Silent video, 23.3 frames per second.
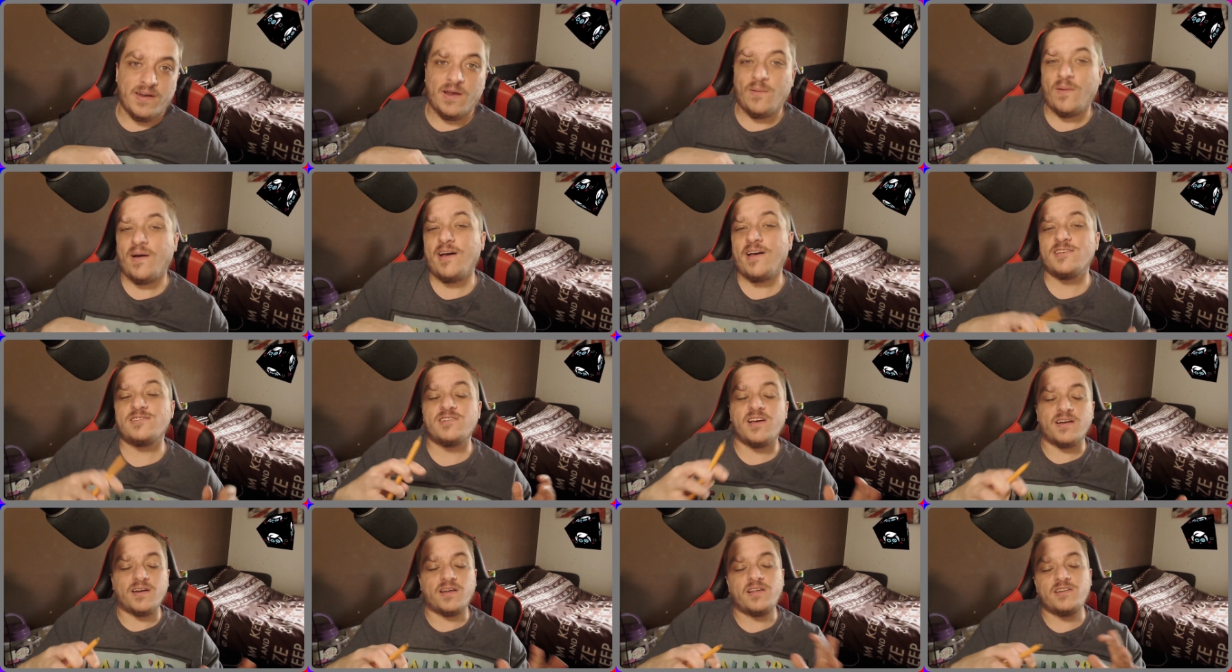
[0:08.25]
Now, I
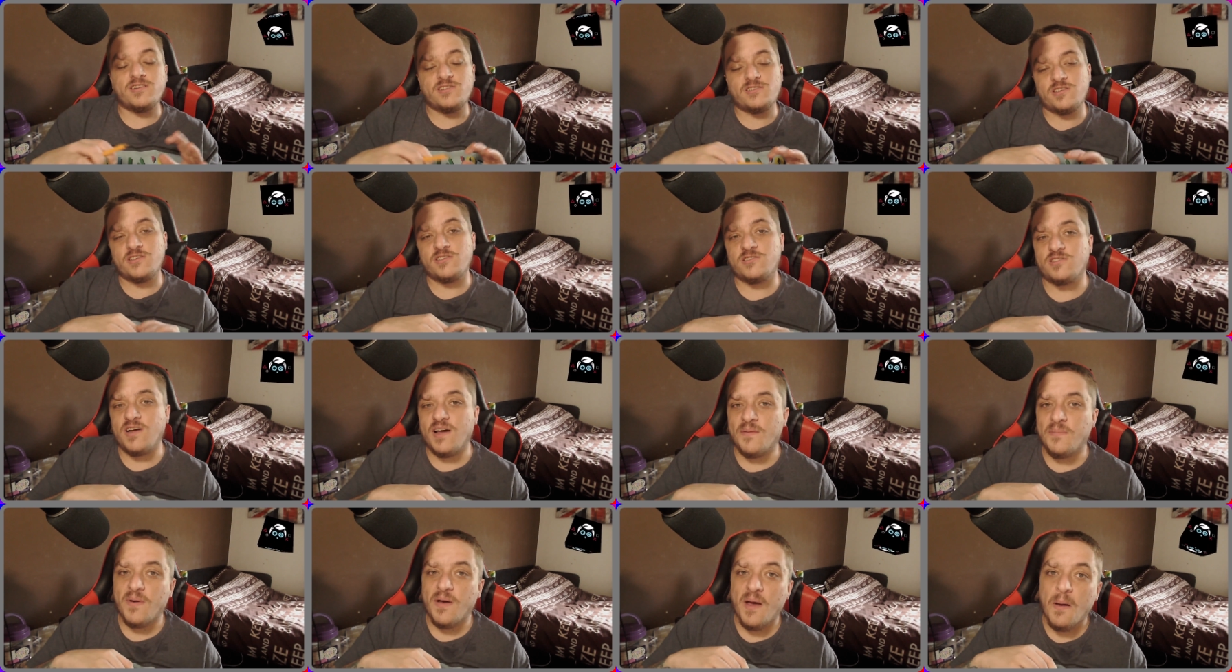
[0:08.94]
started learning C#
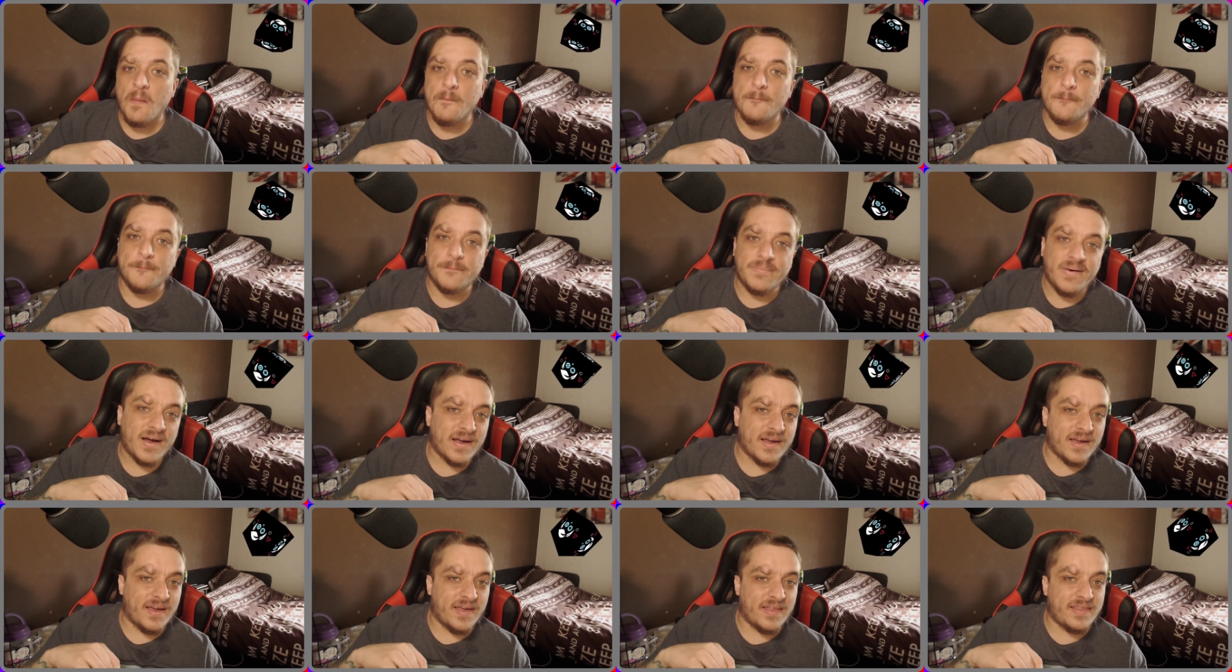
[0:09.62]

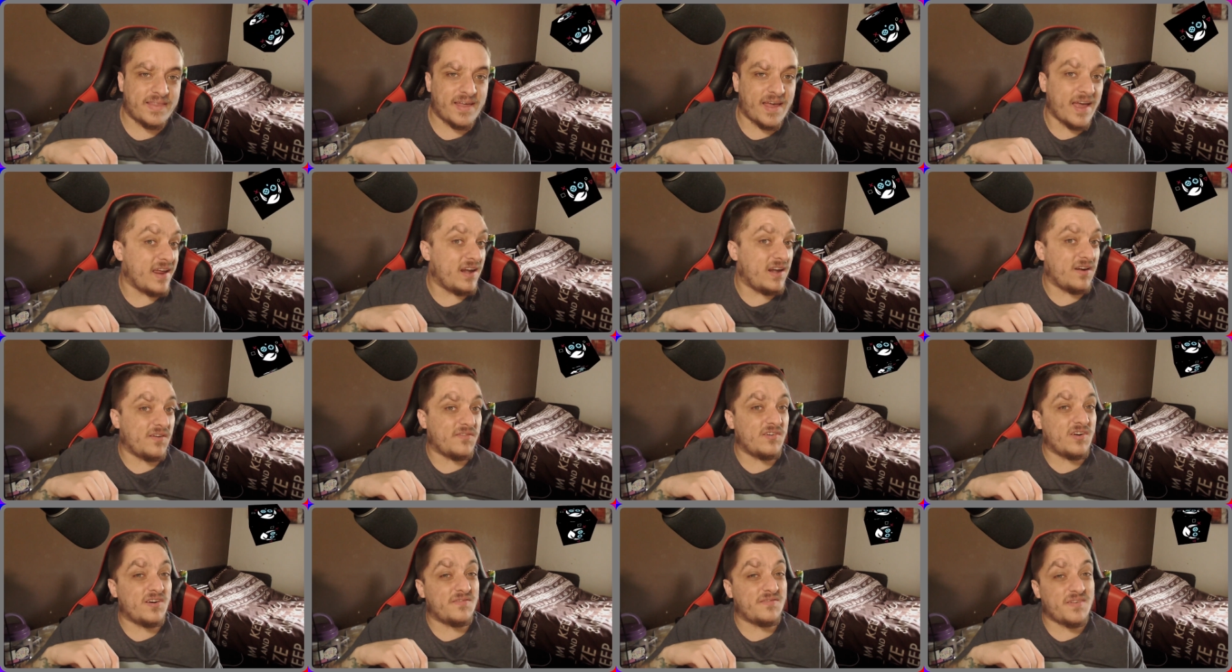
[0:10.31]
back at the end
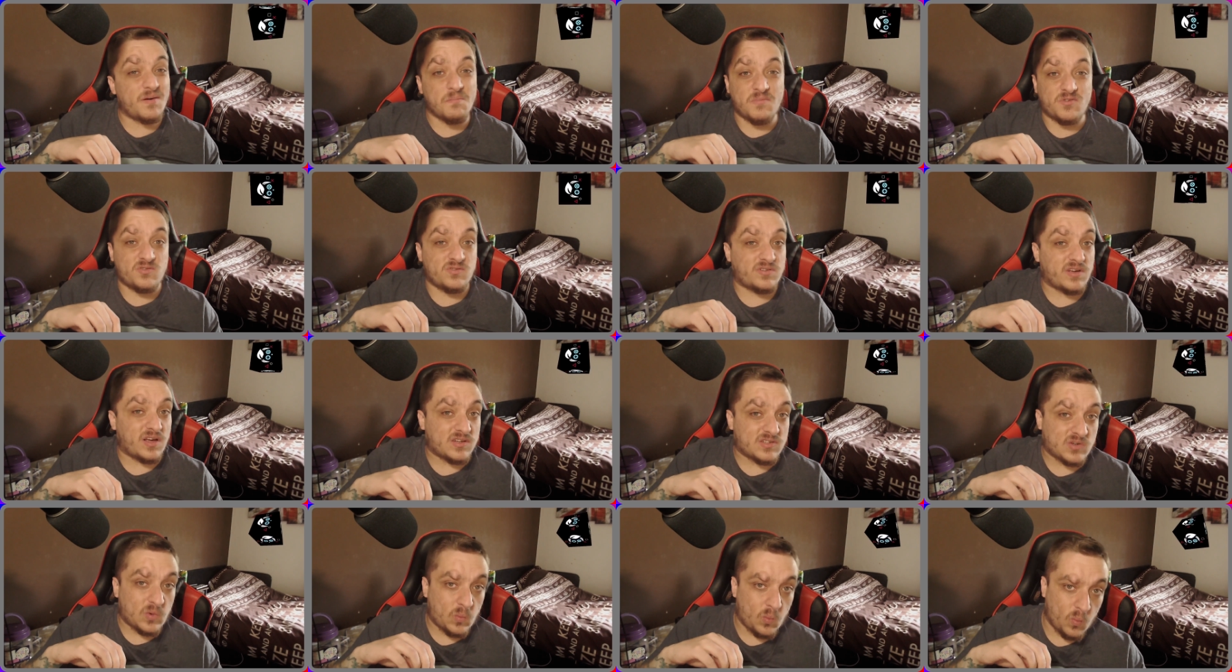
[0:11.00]
of November
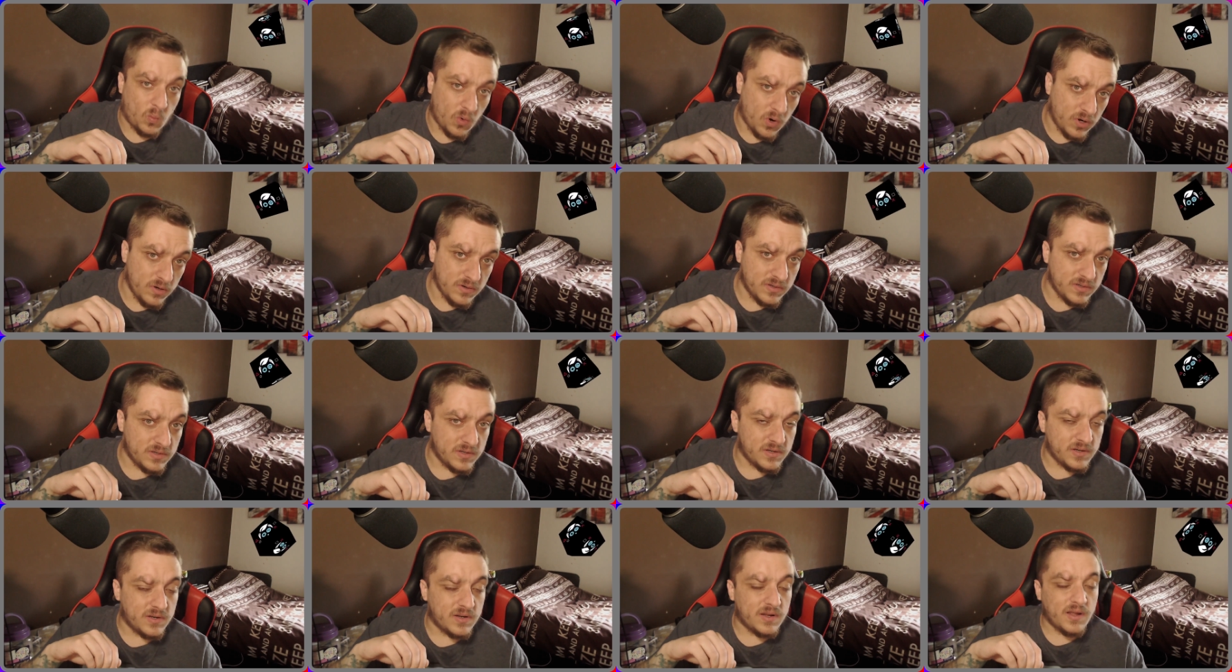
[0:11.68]
2001,
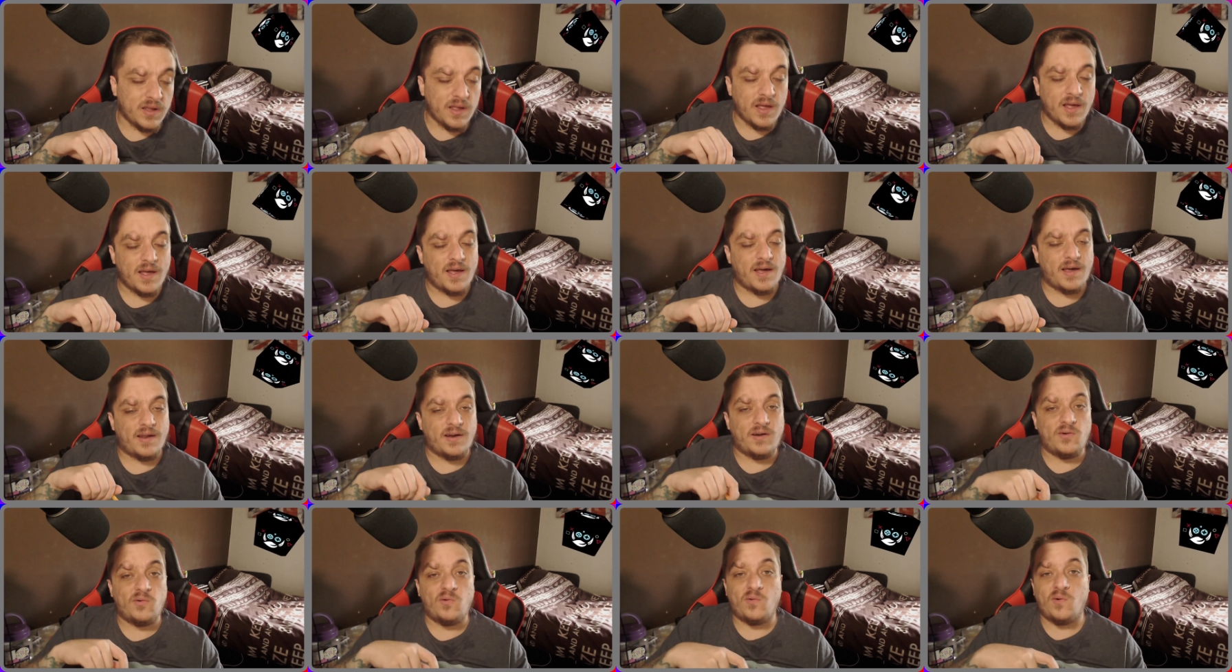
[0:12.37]

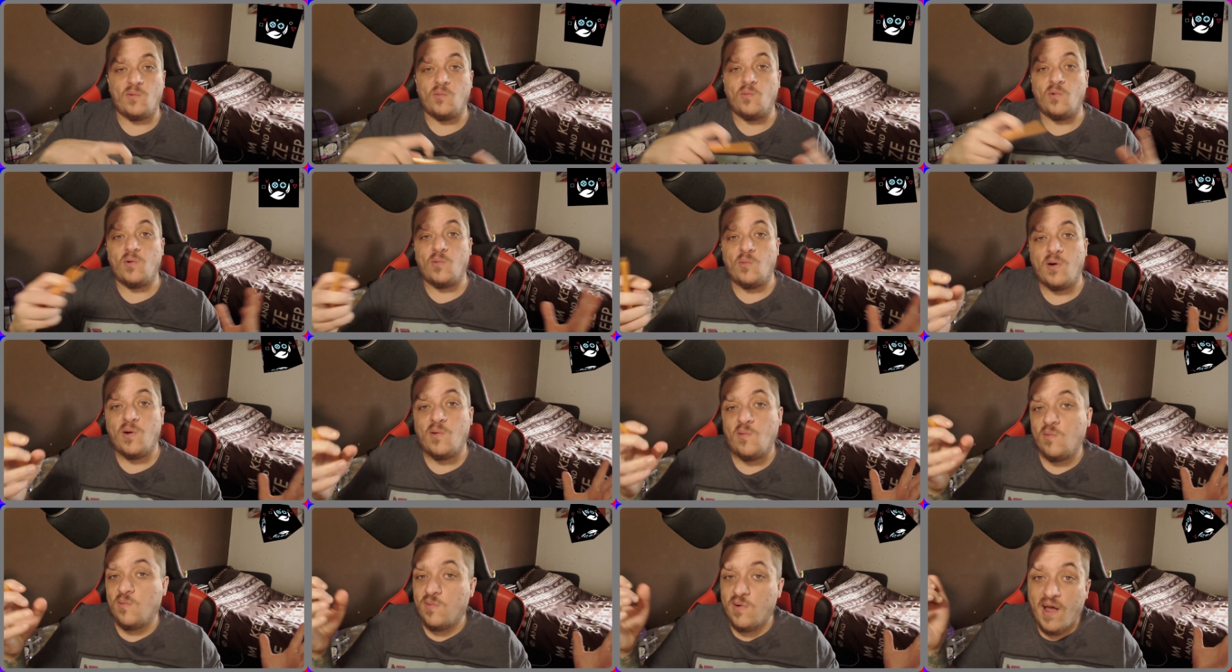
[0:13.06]
and
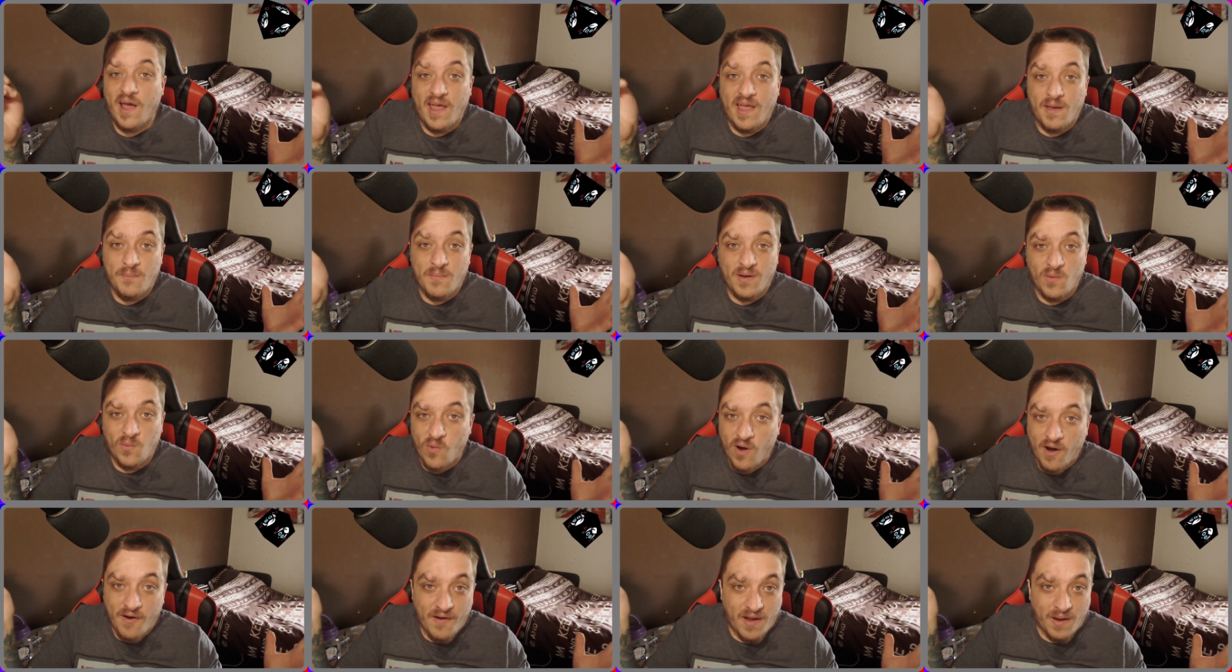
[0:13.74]
I am
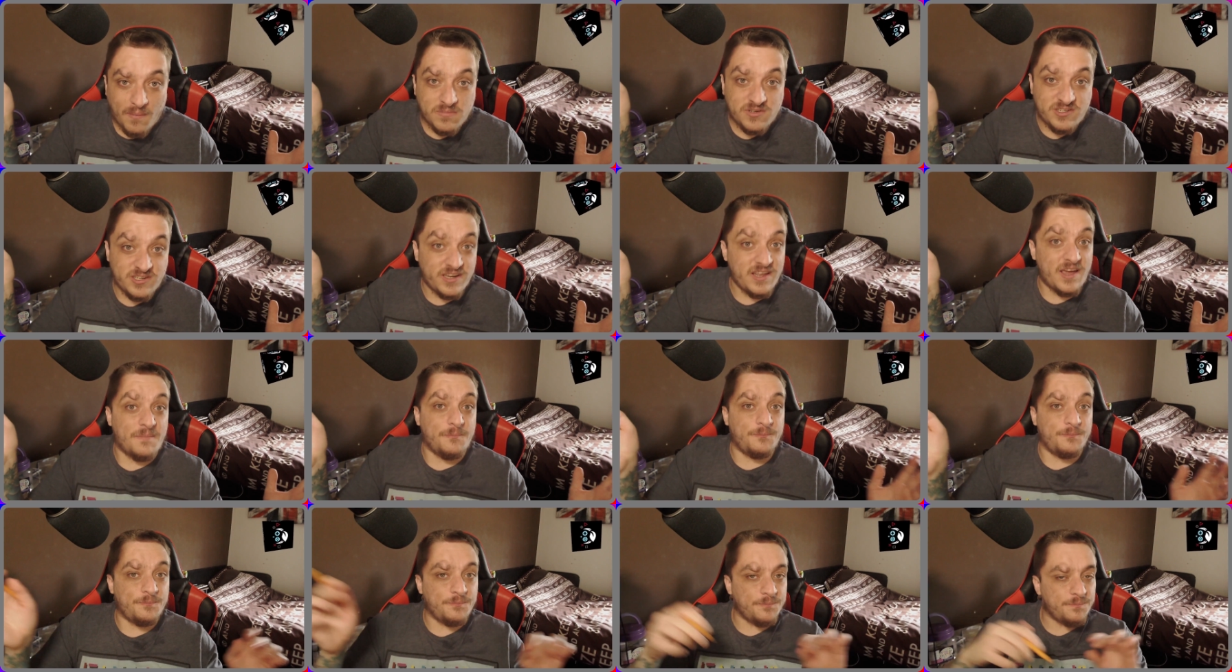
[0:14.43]
where I am
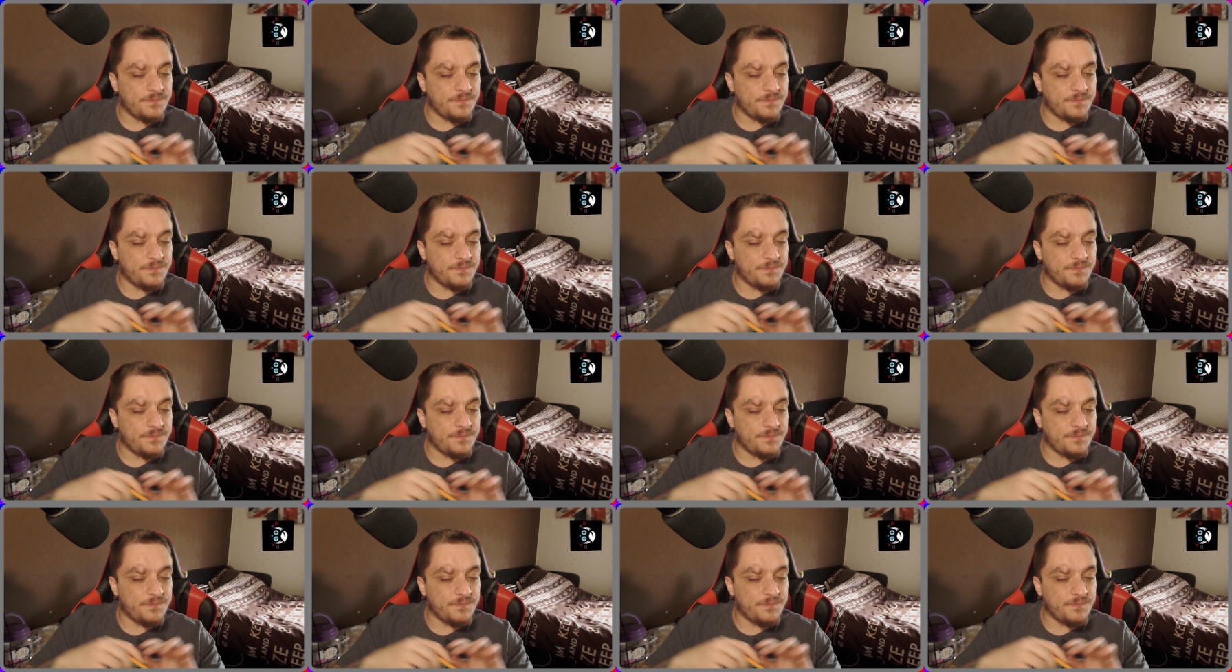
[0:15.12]
today.